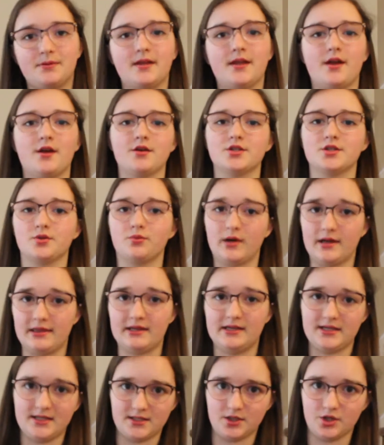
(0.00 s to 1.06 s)
players to where
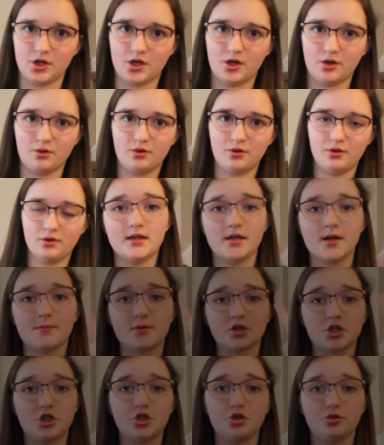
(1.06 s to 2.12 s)
they need to go.
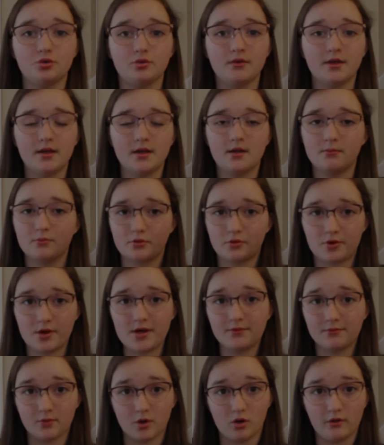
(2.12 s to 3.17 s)
Number 2,
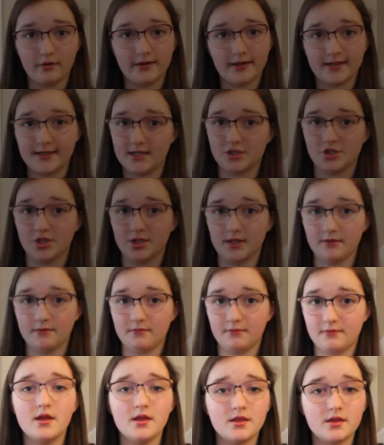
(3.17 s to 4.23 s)
PreRoll Initiative.
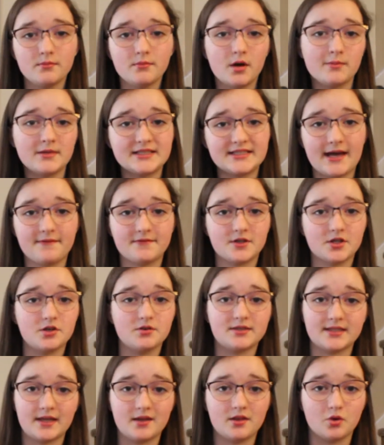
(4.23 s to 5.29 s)
The moments after
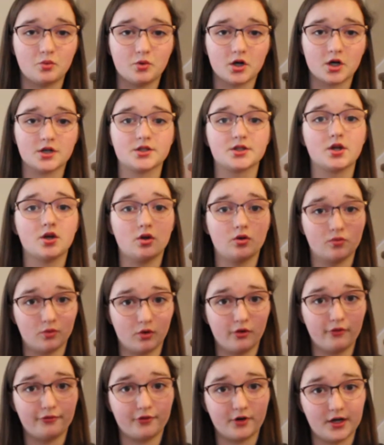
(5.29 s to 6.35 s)
you say the words
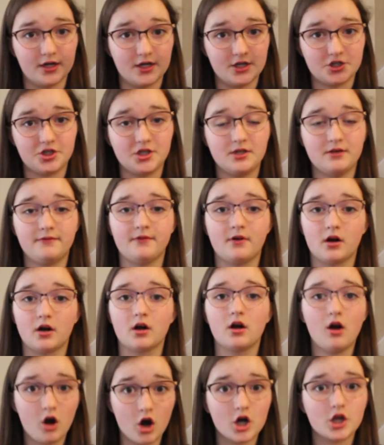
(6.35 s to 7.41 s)
roll for initiative
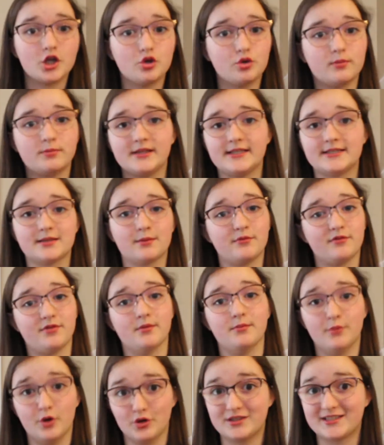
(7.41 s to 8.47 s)
are arguably some of
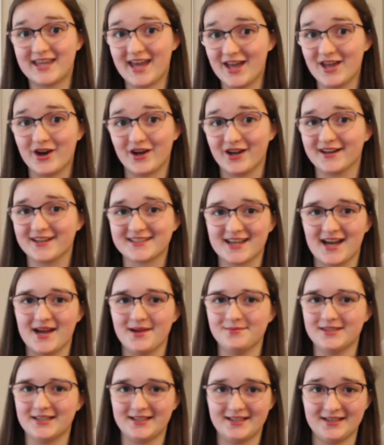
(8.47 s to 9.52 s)
the most chaotic
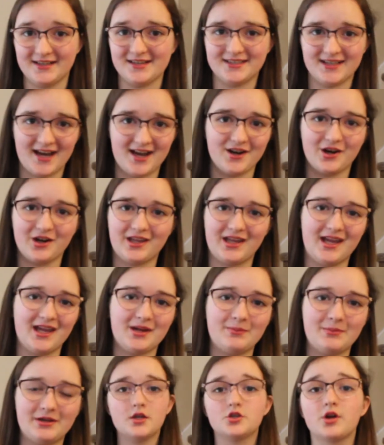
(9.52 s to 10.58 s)
times in an entire
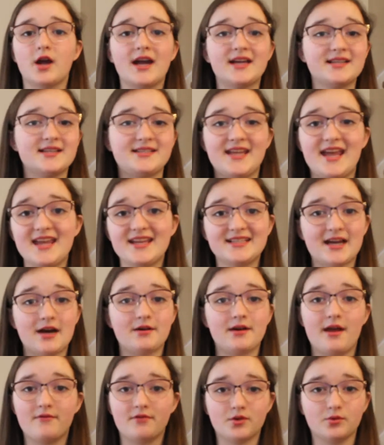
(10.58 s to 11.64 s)
game. Trying to take
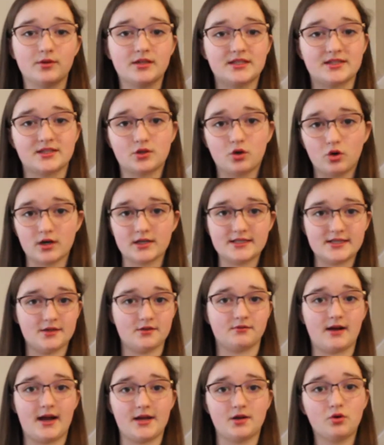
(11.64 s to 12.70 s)
down everyone's scores in
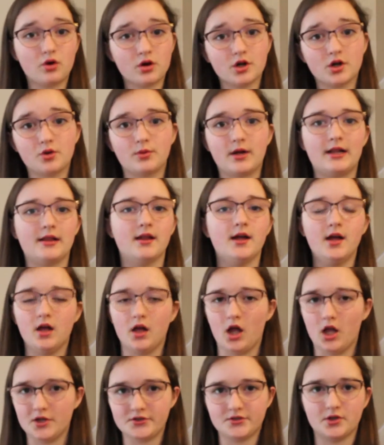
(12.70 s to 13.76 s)
the right order while
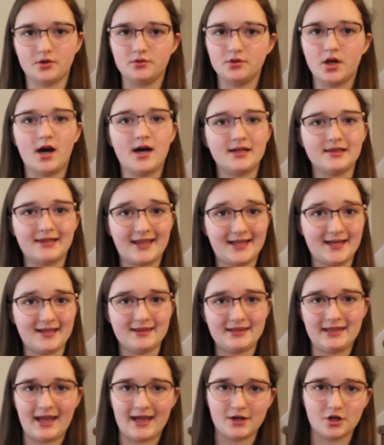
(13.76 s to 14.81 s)
also not letting
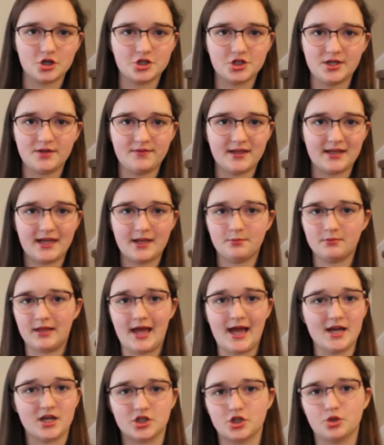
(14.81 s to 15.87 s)
the energy of the game
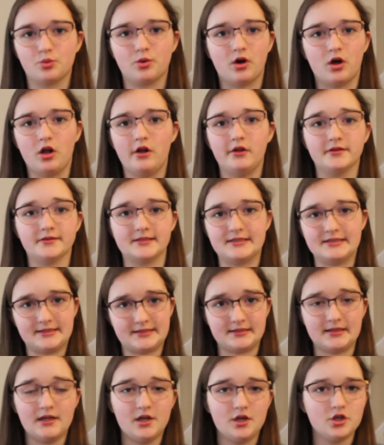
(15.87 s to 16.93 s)
lag to a halt
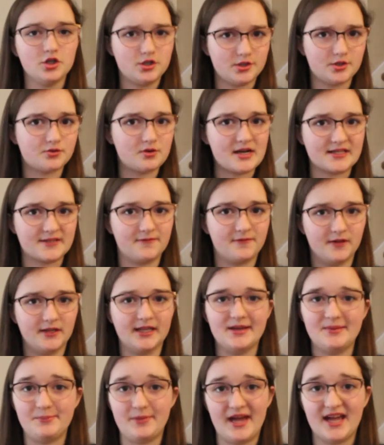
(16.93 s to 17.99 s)
is
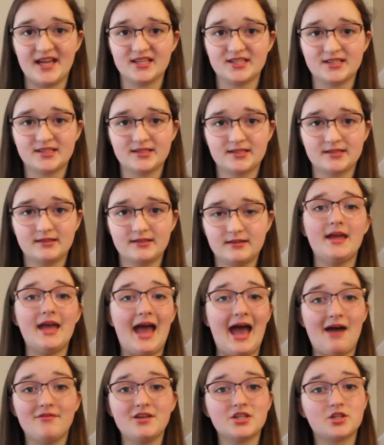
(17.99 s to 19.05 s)
stressful at best.
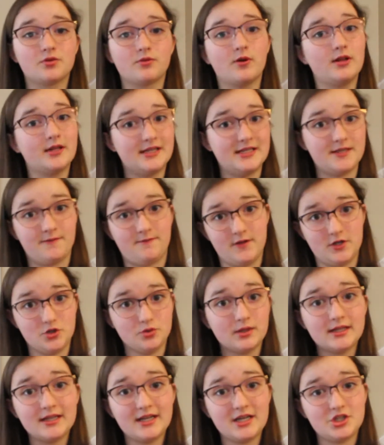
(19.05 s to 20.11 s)
Having to roll
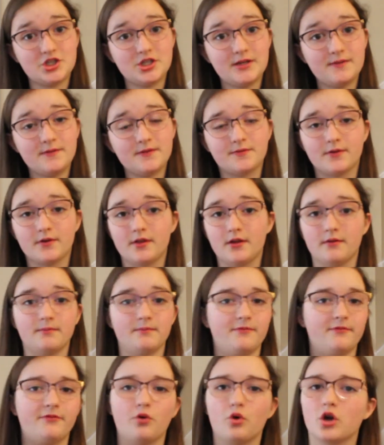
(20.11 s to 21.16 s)
individual initiatives for
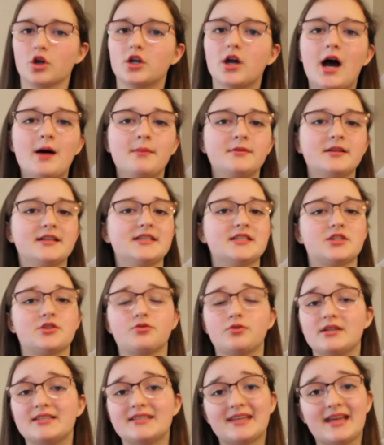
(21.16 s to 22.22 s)
the 4 goblins,
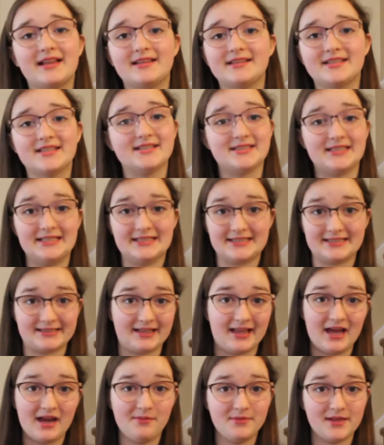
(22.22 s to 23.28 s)
3 skeletons, and
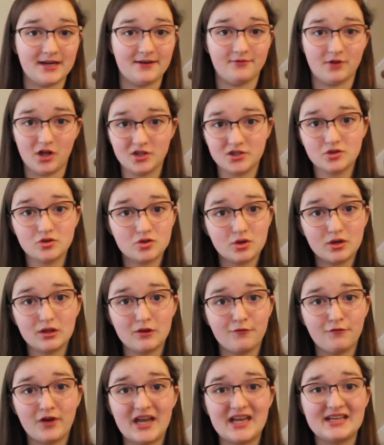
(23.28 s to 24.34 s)
slime that have also joined
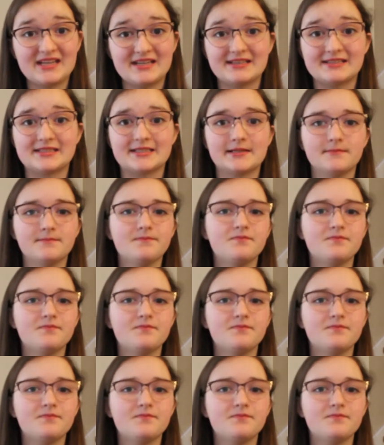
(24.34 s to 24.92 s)
the fight is